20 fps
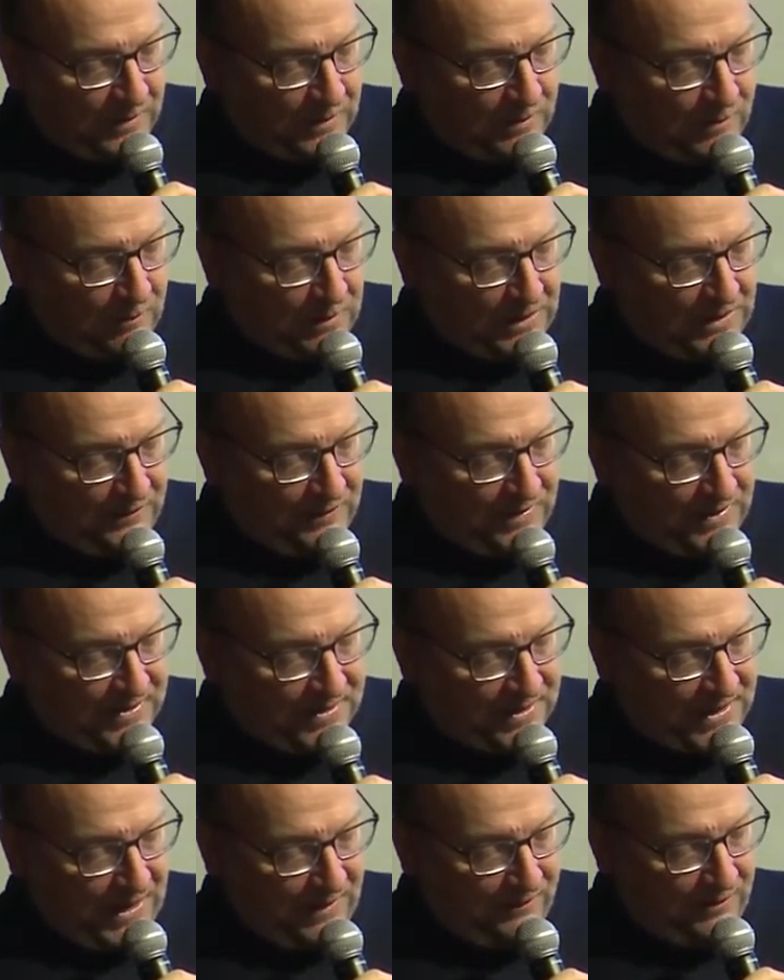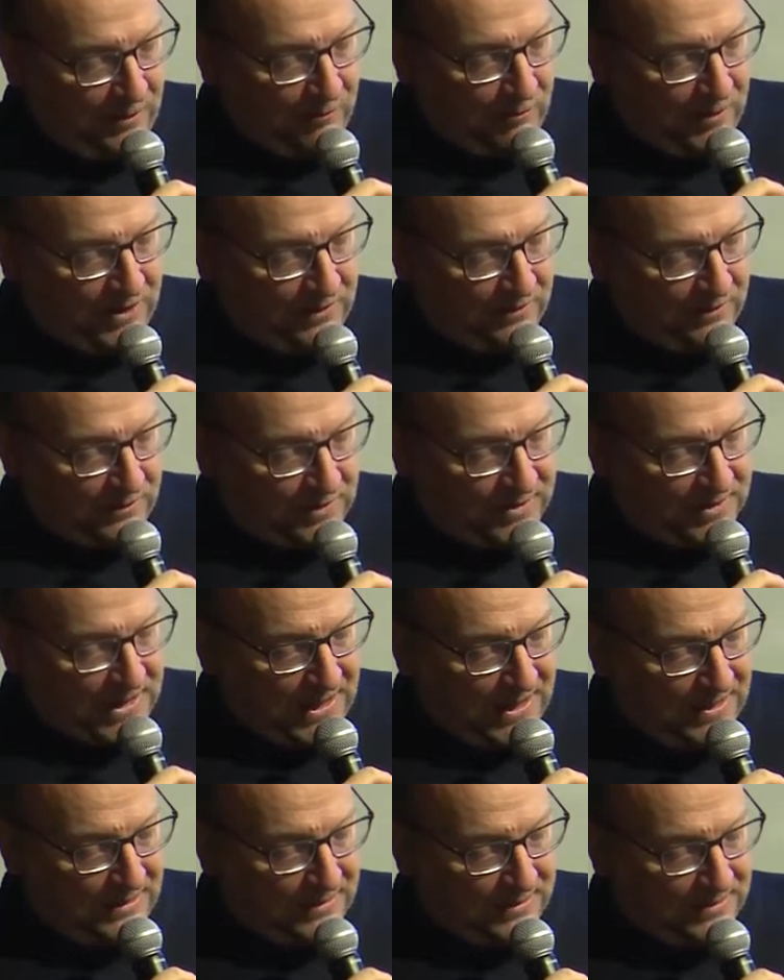What if this heavy winter
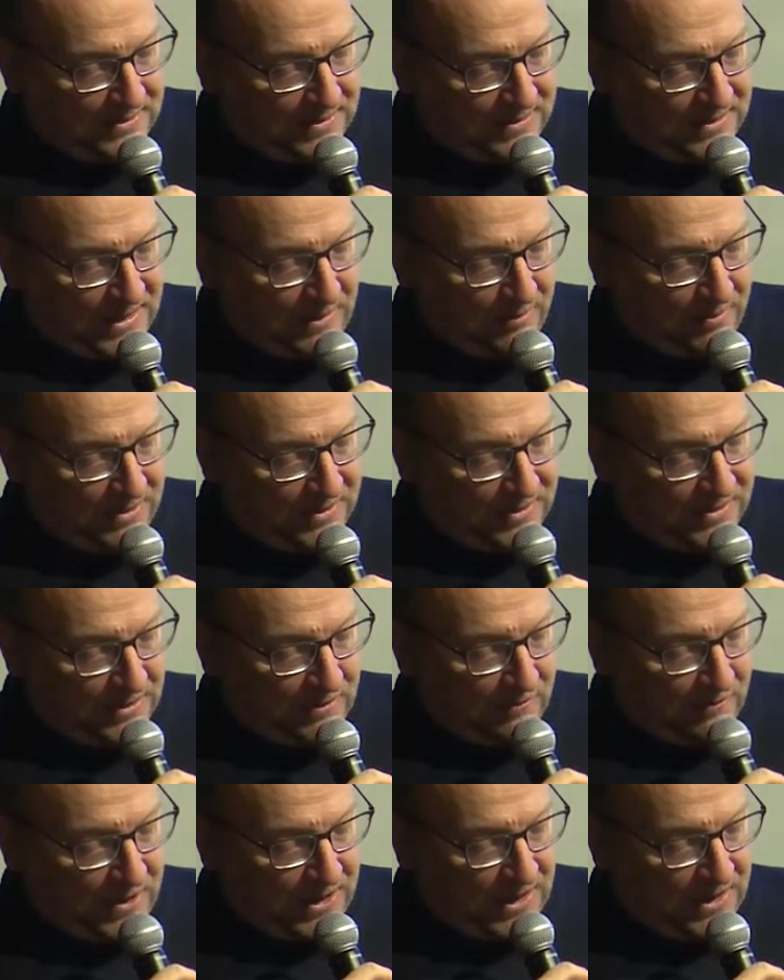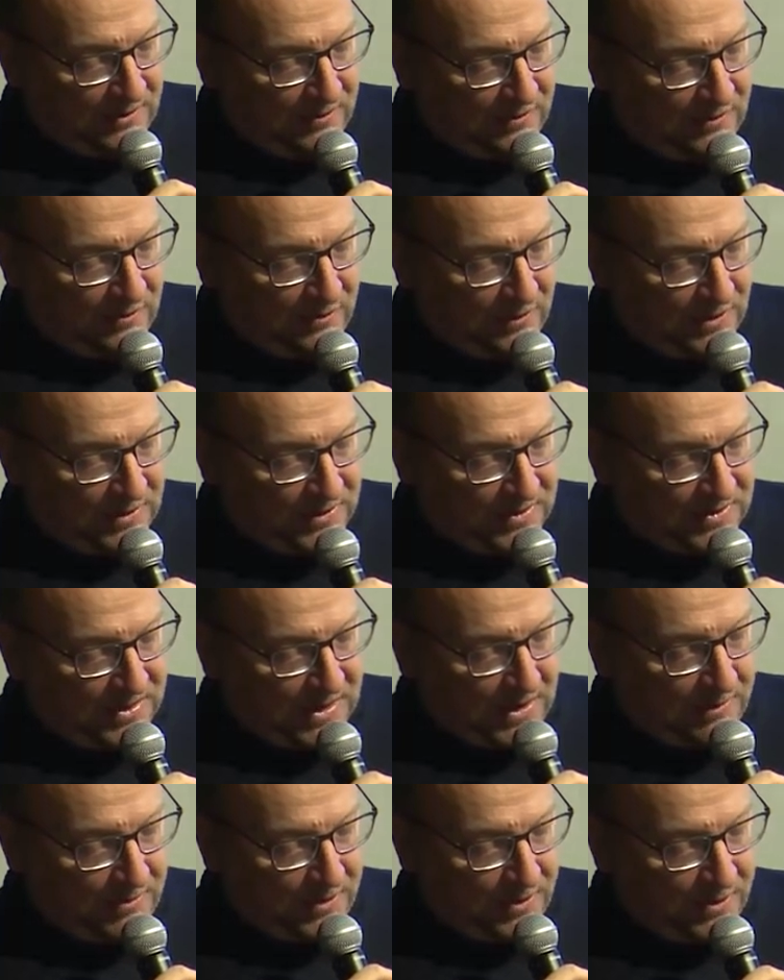silence doubles in weight during the
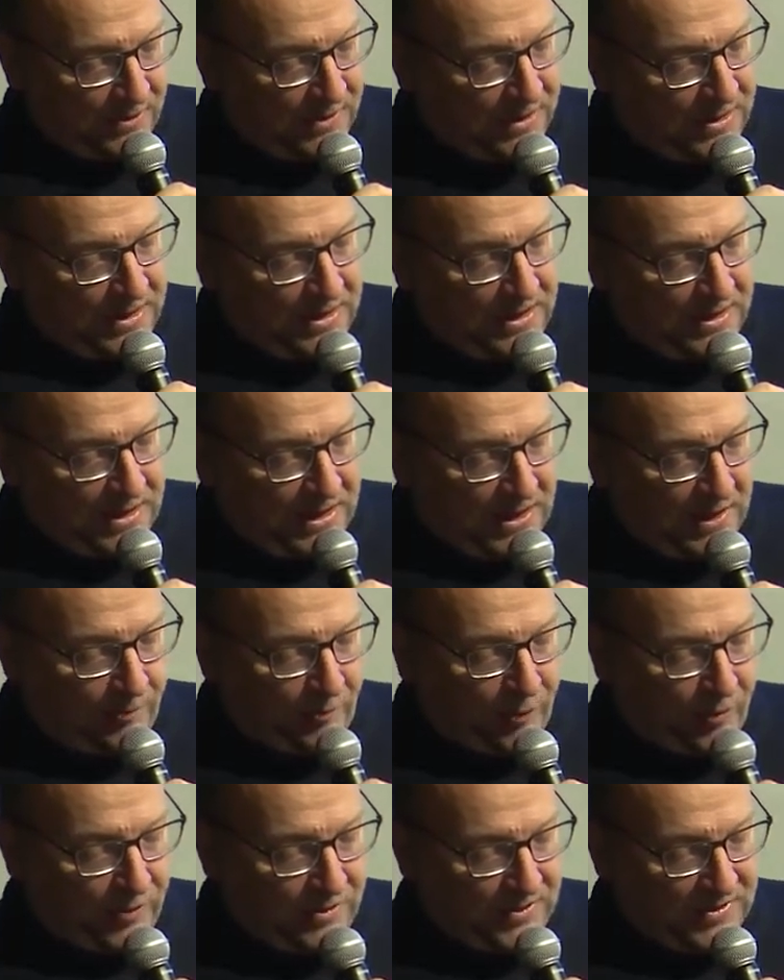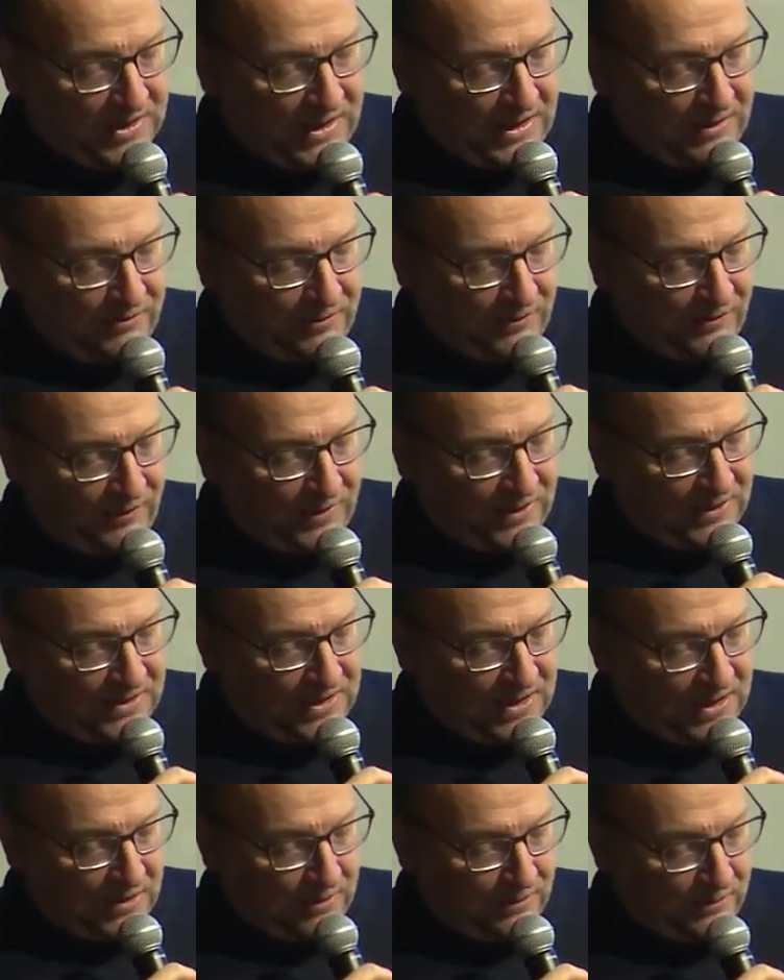summer and pulls everything
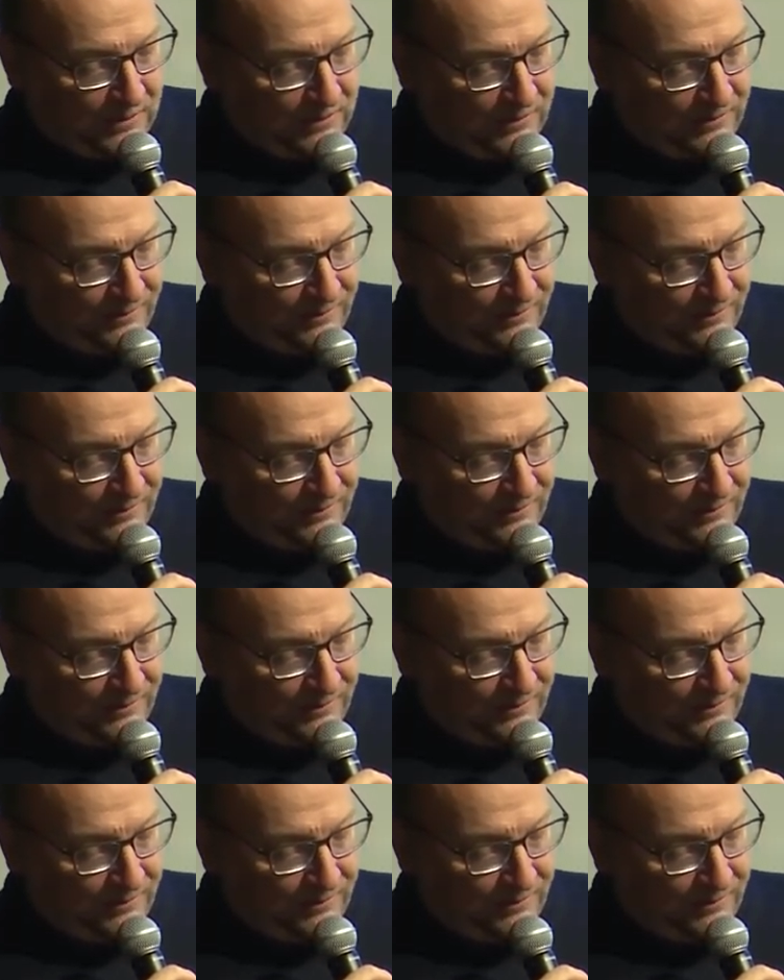down?